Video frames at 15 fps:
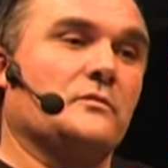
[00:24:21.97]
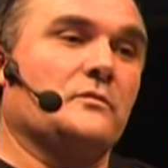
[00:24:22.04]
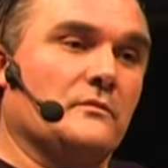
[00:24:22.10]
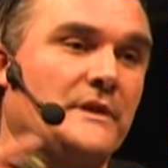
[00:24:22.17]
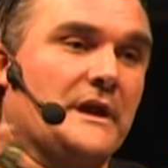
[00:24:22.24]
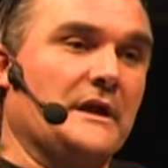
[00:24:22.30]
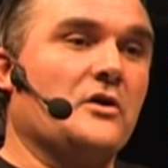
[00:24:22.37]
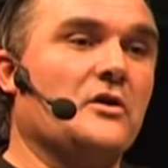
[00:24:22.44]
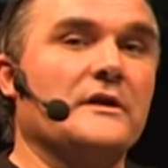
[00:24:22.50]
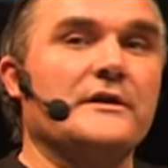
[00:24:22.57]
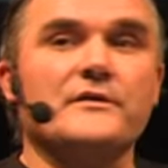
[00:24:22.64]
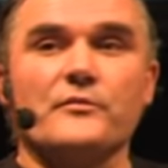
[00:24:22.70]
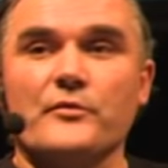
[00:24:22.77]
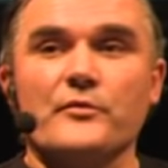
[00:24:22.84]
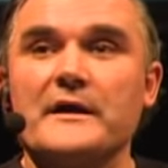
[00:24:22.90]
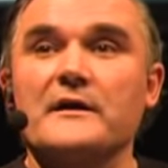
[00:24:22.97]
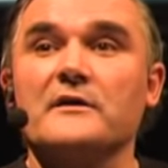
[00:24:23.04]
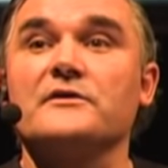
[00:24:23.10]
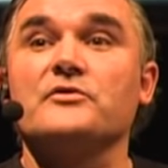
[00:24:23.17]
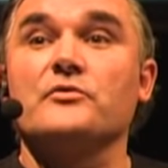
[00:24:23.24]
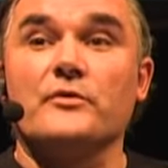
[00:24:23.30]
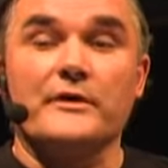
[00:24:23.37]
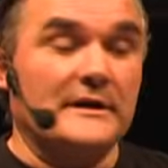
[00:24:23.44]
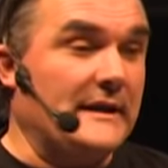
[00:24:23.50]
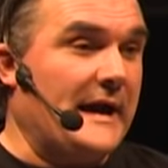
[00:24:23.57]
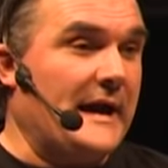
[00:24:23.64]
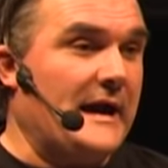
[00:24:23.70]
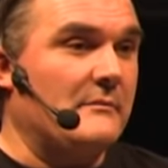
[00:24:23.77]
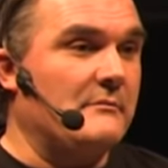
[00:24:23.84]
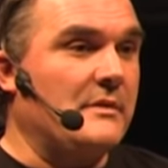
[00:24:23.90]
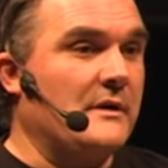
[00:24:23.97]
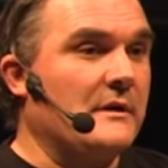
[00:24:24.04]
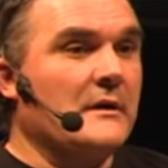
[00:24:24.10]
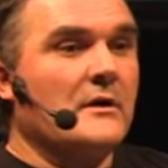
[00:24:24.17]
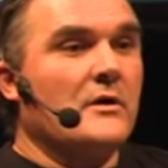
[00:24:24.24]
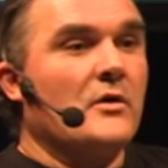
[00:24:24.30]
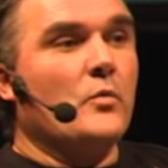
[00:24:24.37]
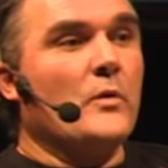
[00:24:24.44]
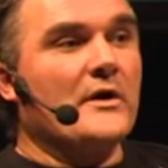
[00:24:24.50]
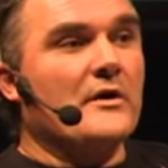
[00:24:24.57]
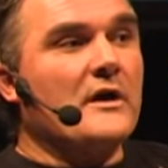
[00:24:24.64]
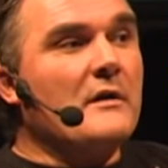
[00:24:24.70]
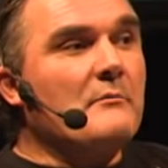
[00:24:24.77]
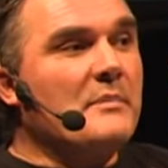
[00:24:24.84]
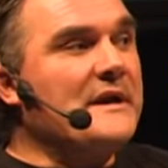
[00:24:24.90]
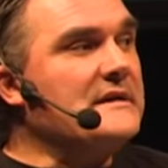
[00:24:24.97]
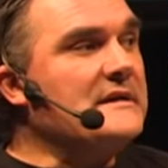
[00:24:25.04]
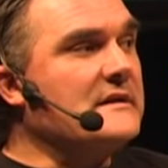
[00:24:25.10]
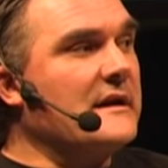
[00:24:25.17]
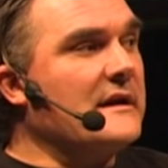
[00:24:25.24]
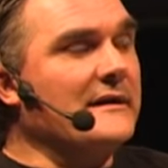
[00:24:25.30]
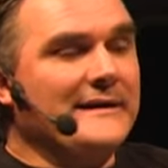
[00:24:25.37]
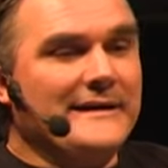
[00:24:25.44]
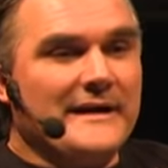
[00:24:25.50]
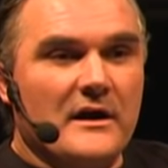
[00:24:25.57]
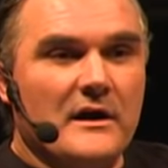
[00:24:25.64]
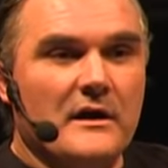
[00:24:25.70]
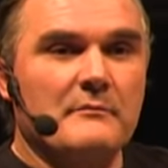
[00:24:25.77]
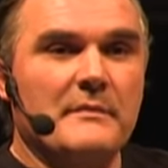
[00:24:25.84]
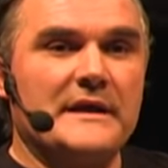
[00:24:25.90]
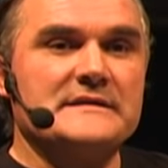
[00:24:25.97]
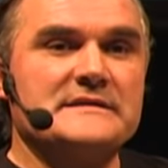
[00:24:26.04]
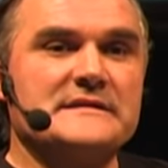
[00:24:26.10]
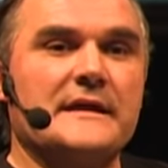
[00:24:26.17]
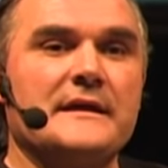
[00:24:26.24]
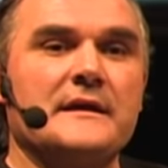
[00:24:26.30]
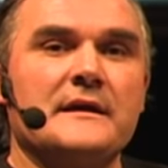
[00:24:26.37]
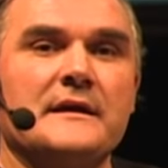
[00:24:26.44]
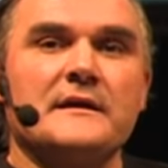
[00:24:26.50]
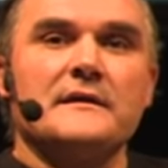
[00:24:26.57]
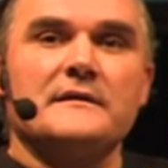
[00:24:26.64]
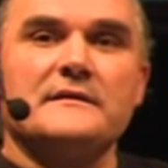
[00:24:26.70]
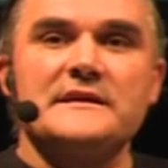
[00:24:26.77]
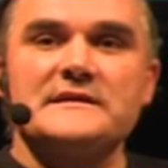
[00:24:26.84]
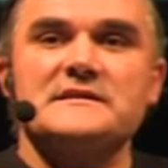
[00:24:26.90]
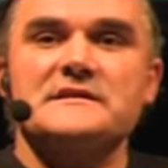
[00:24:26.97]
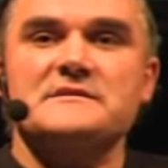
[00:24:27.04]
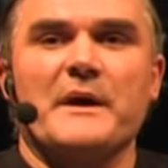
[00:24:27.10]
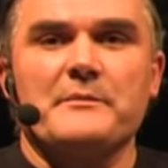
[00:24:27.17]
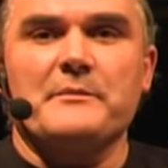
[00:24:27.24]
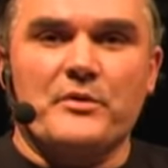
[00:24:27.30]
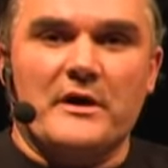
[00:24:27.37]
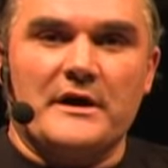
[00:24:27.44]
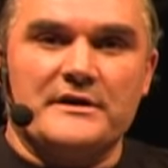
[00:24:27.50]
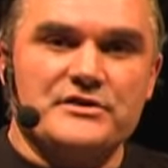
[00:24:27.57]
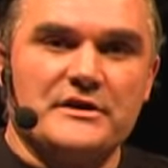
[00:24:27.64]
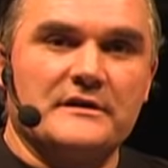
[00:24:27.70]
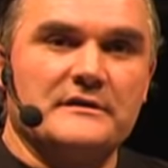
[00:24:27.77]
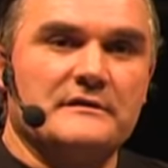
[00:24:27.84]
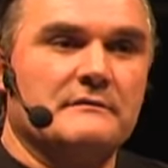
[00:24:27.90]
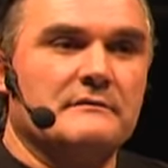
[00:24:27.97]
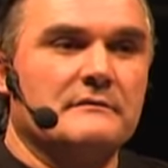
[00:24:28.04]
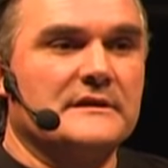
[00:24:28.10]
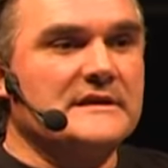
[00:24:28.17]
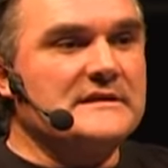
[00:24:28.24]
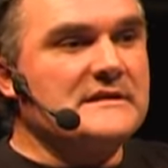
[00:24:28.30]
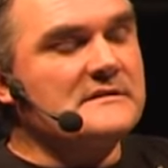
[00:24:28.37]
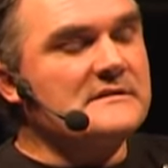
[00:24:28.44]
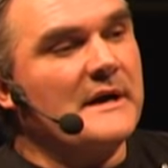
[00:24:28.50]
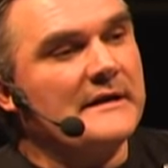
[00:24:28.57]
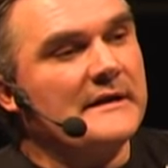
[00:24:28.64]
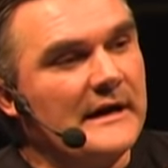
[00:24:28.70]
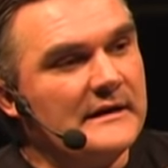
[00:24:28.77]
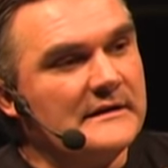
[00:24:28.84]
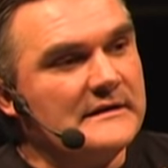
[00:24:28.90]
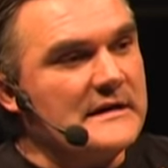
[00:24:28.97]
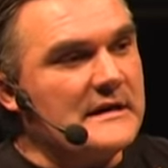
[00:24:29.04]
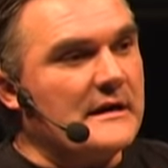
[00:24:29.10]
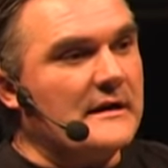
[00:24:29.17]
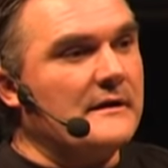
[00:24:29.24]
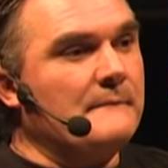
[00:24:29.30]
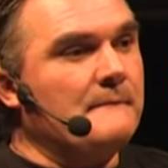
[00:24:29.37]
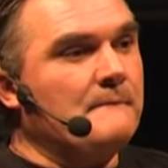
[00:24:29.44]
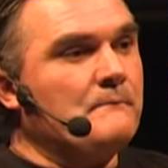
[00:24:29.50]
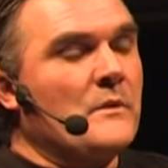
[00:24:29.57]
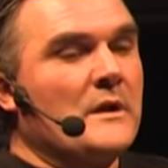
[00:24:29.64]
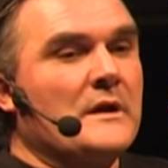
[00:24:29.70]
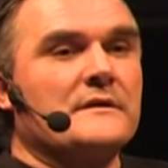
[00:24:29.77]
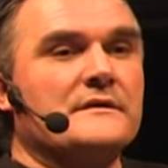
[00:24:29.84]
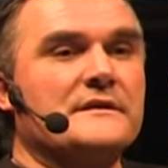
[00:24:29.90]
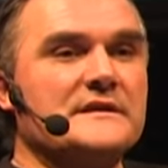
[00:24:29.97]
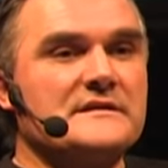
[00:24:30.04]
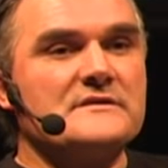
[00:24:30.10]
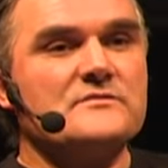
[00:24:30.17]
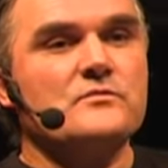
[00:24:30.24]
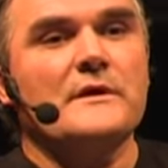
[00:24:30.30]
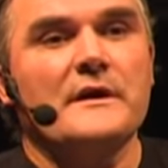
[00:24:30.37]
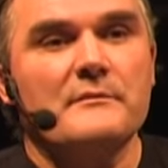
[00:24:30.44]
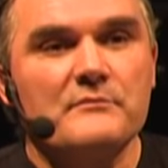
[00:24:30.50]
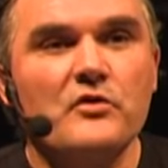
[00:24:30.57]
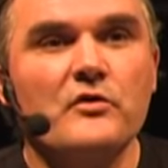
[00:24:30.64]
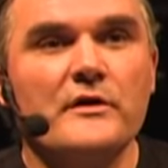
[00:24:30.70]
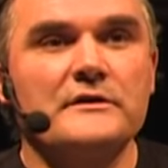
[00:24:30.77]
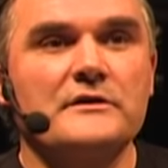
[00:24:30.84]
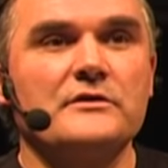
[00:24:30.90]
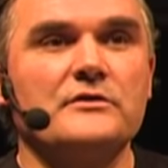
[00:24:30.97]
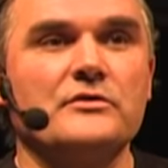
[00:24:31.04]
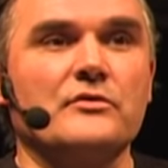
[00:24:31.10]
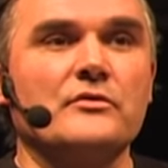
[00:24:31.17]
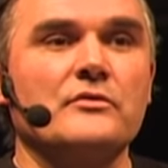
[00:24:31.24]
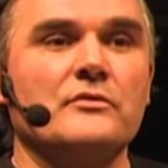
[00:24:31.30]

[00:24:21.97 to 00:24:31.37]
They call it the regulatory lab, where companies can come and say, this is my project, this is my idea, this is what I'm going to do,